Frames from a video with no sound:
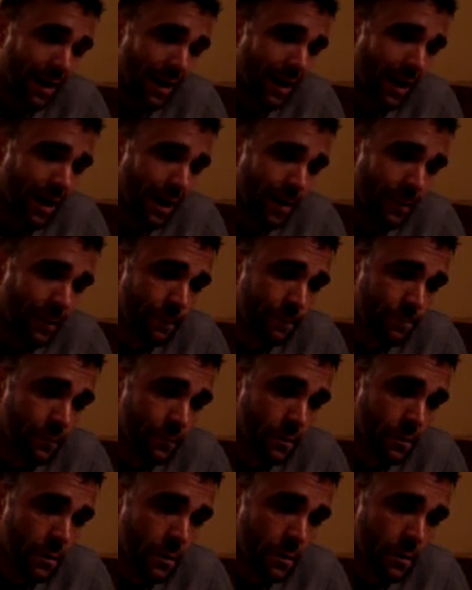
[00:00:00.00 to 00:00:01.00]

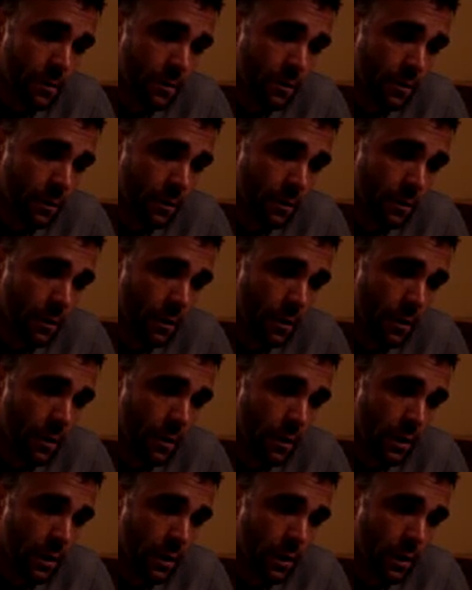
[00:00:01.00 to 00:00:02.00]

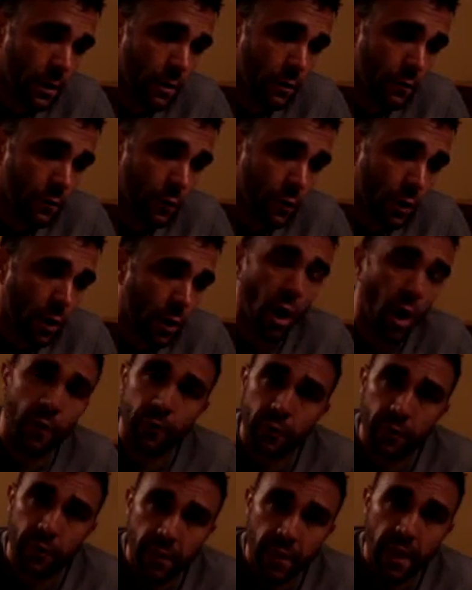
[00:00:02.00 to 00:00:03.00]
Other
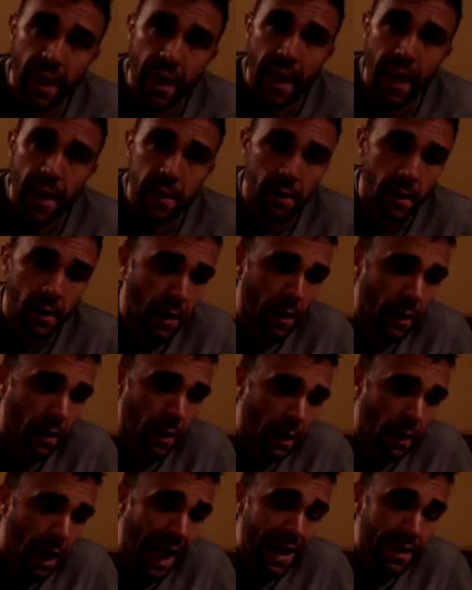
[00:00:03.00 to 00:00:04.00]
than that,
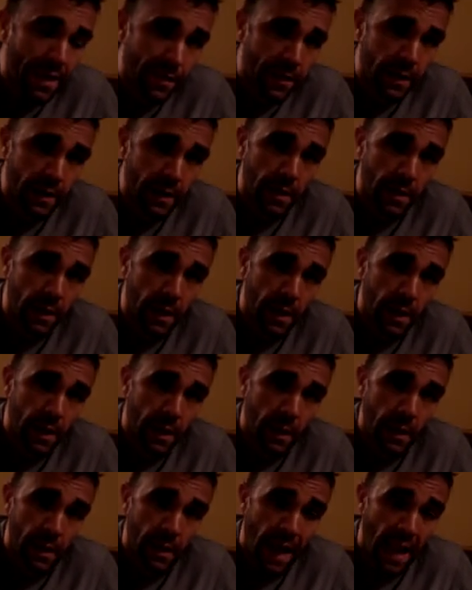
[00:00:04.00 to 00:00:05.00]
I think
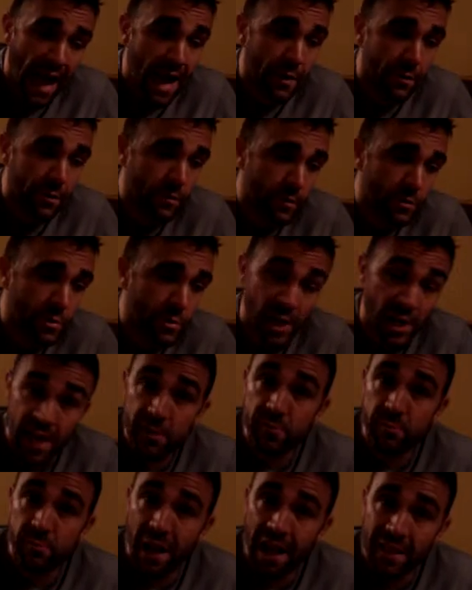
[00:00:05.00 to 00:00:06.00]
it has
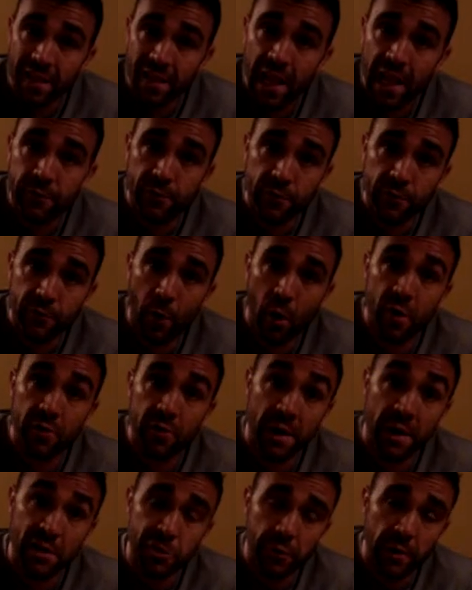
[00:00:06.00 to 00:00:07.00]
changed my life as far as
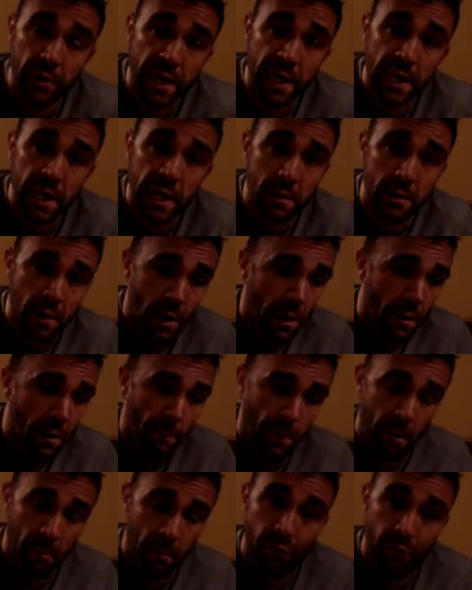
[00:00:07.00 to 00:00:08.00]
my training.
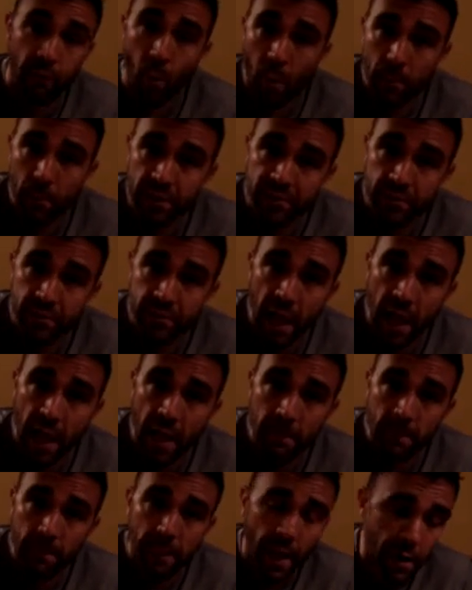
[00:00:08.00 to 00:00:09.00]
My performance has
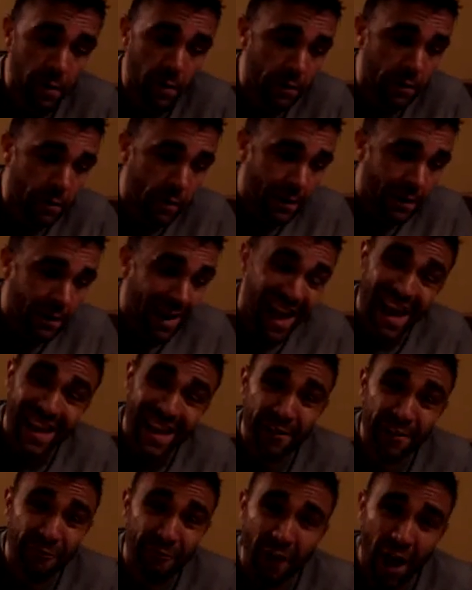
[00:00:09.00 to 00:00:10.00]
gotten better. I
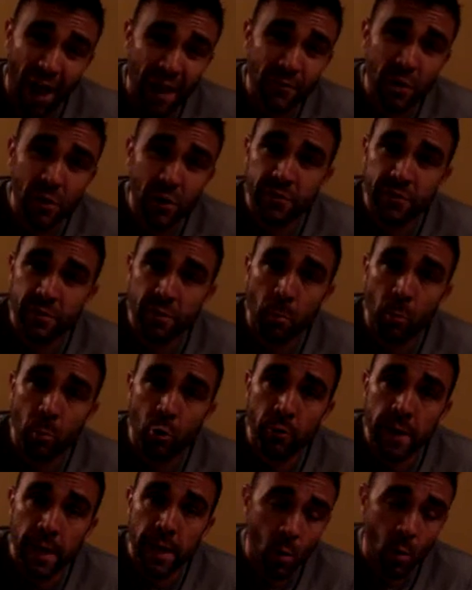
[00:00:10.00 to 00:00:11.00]
did 5 years in the
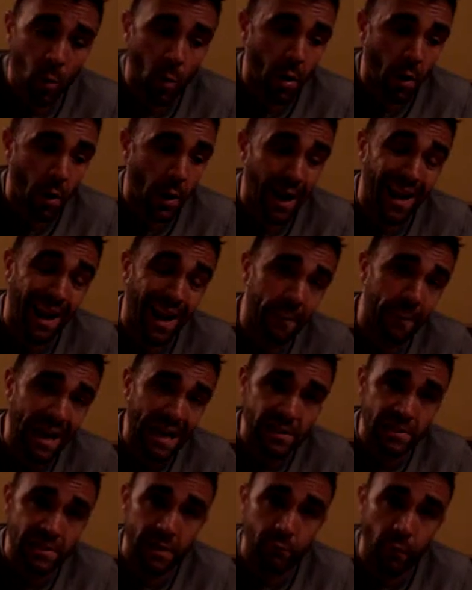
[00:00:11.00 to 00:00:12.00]
Marine Corps, and I'm
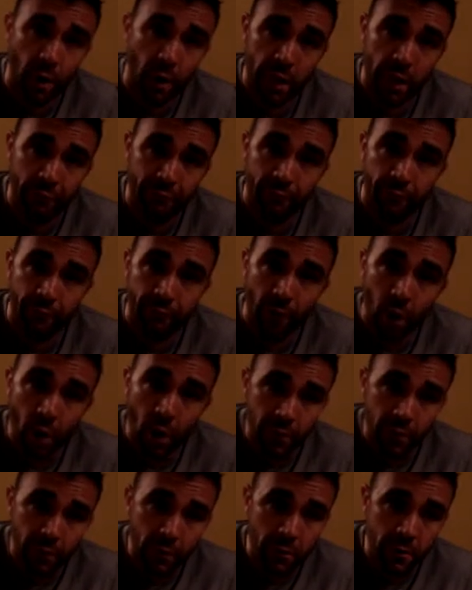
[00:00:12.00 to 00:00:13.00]
actually running
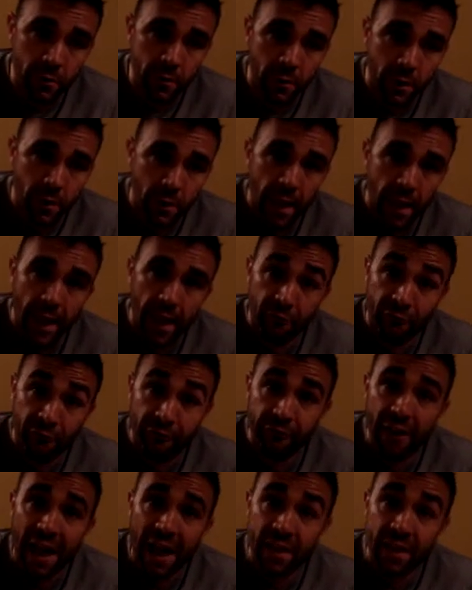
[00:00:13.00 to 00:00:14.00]
farther and
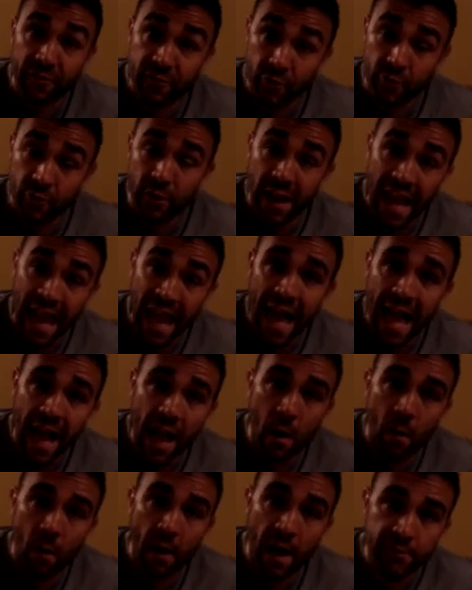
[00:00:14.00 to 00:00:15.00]
faster
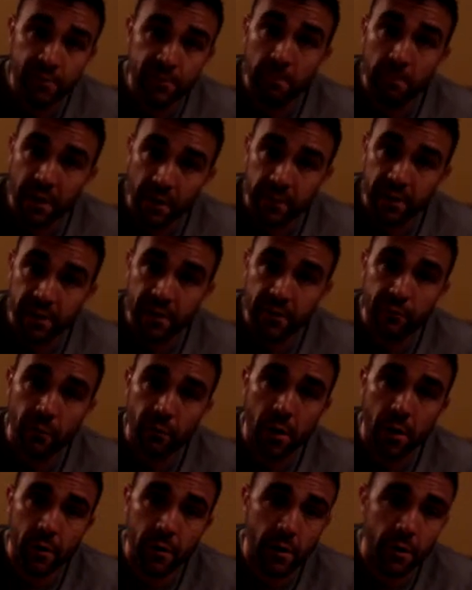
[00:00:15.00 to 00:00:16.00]
now as a minimalist
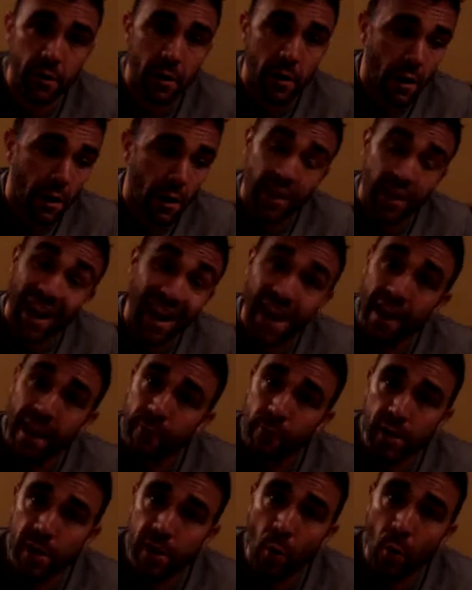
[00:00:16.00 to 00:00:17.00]
runner than I
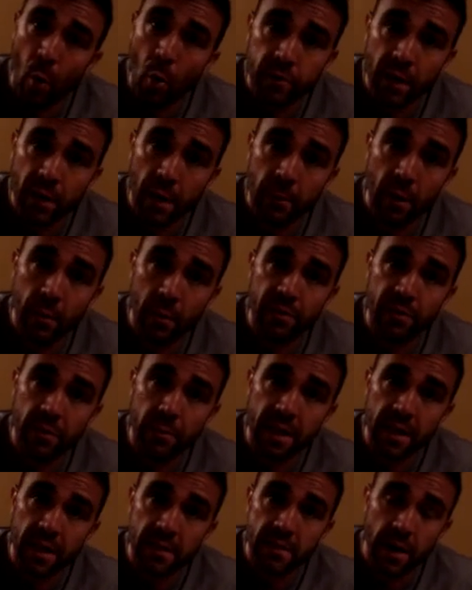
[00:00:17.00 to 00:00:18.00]
ever did the whole time I was in the
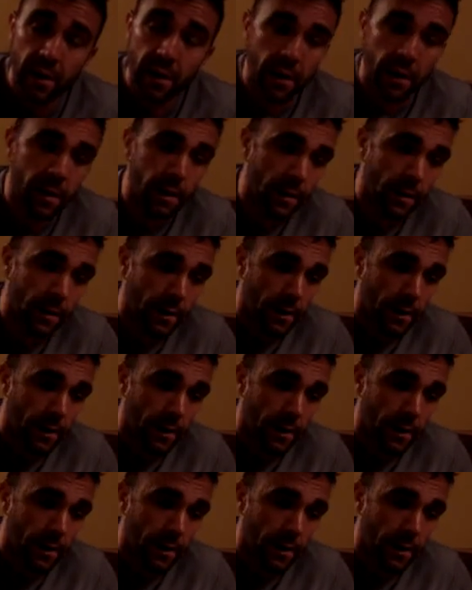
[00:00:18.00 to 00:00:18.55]
military.